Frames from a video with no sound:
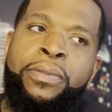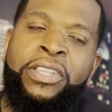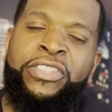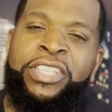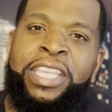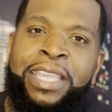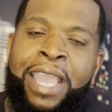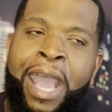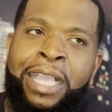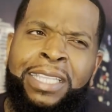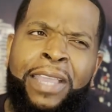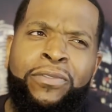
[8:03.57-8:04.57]
the
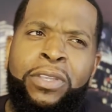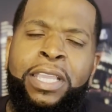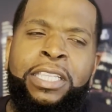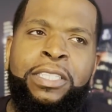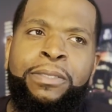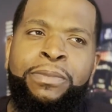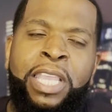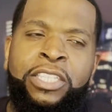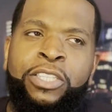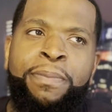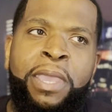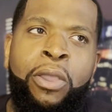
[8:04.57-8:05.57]
Sillage, after they
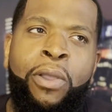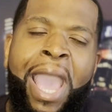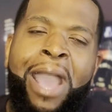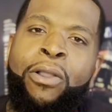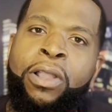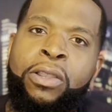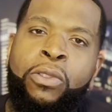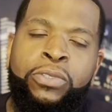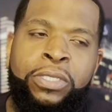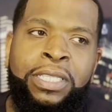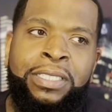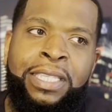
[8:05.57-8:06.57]
smell how
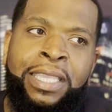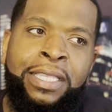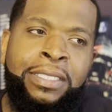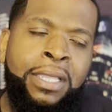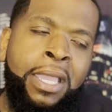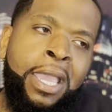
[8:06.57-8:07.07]
close this is.